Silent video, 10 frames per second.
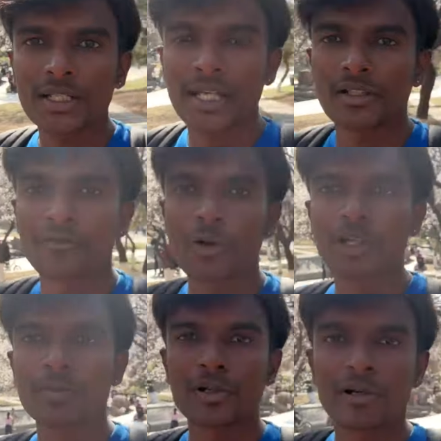kind of
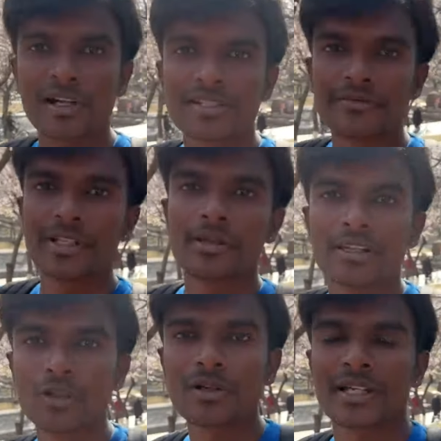follow-up cost will
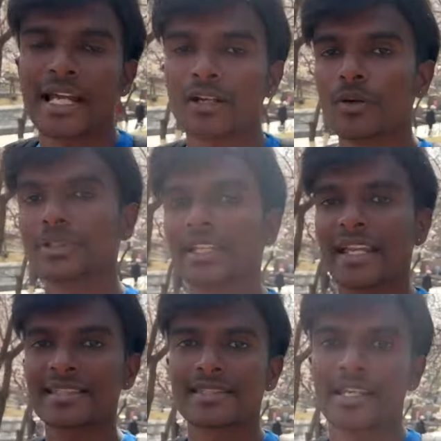look like over the
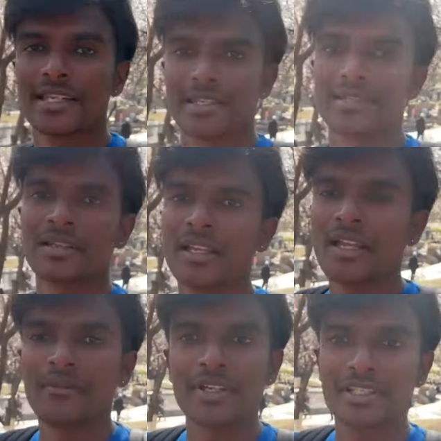next 10 years,
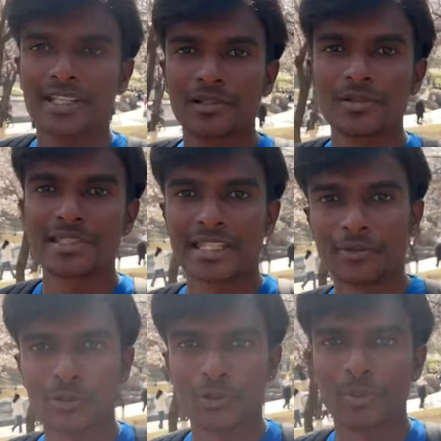which includes
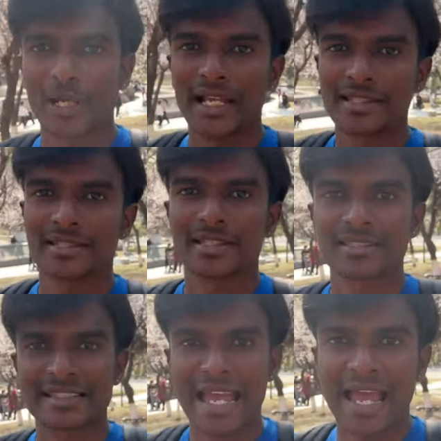CO2
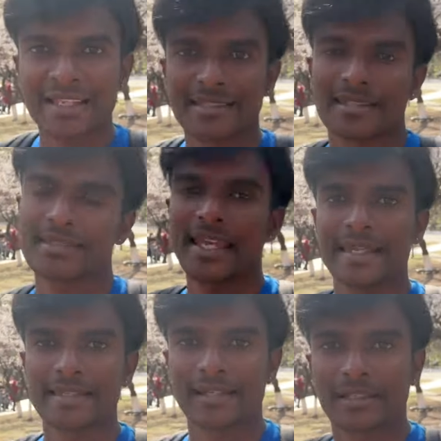prices, taxes,
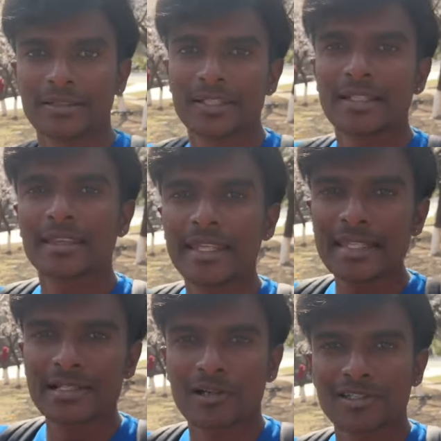etc.
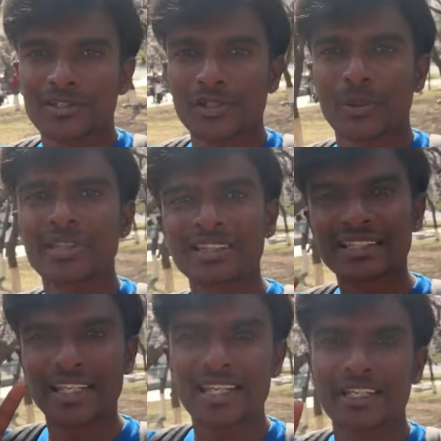These costs are shown in
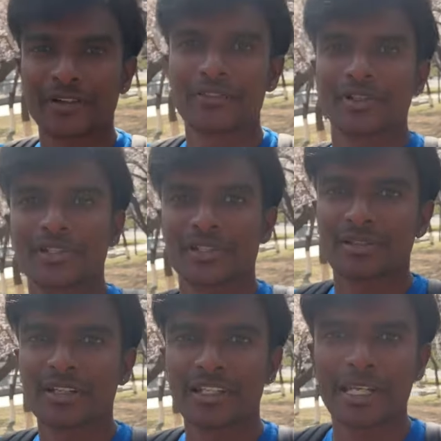3 different versions.
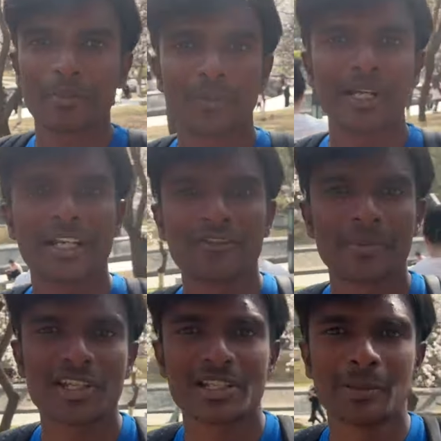They provide
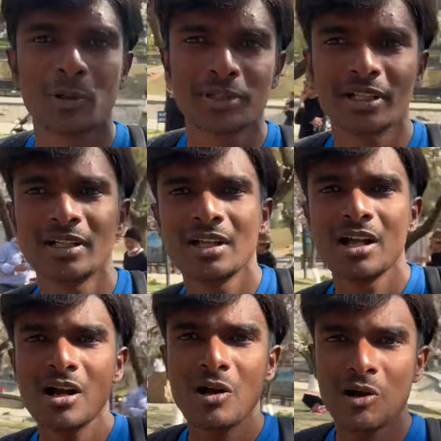information about the
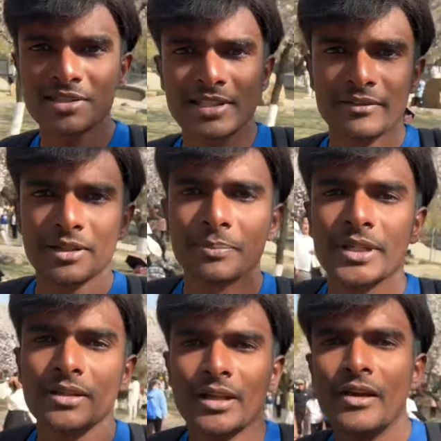cost
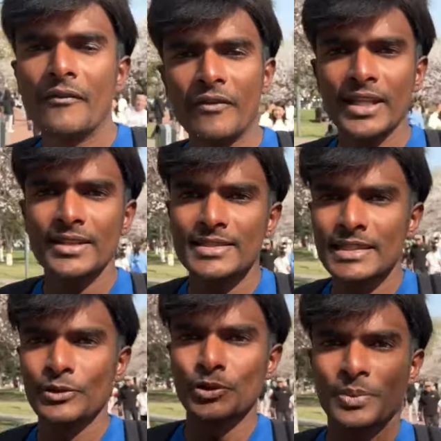development when the
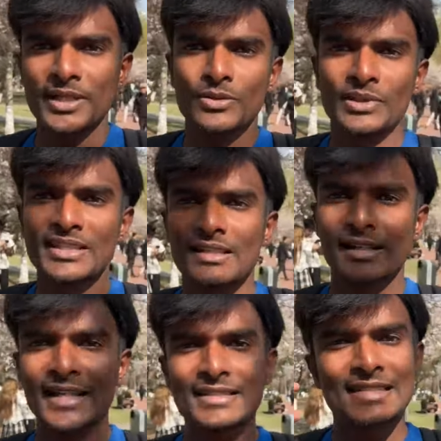CO2 price only
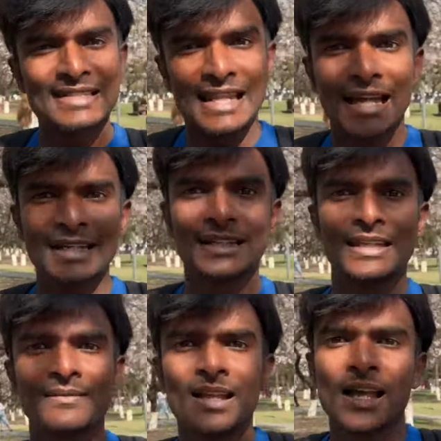rise
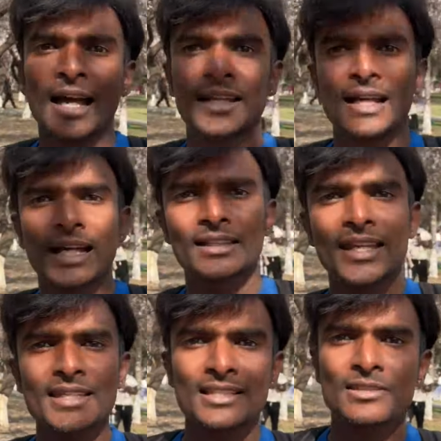slightly, and other
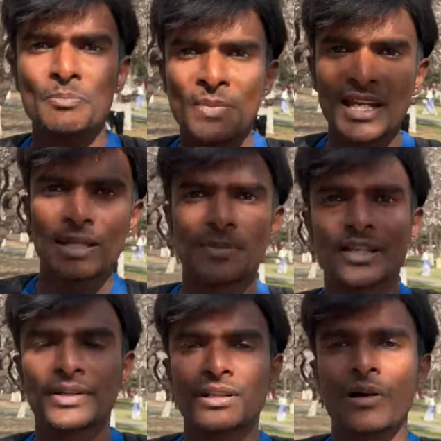cases medium
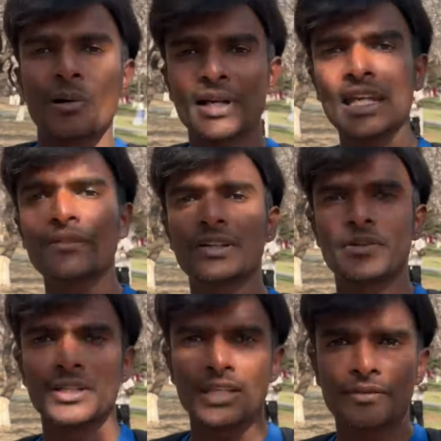level, or even
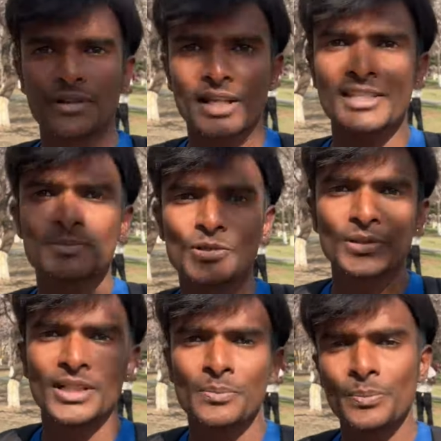when they even rise
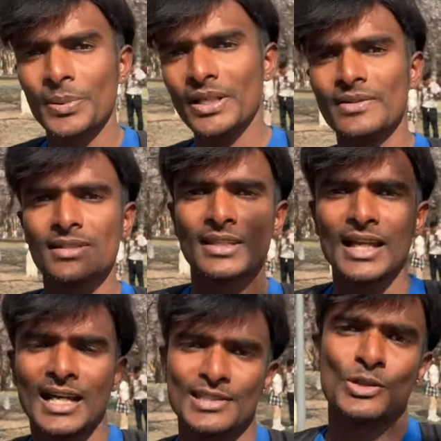more than previously
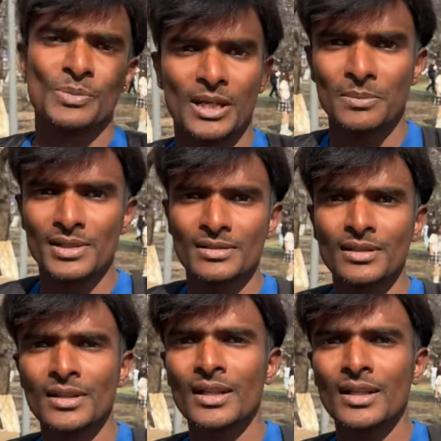assumed numbers.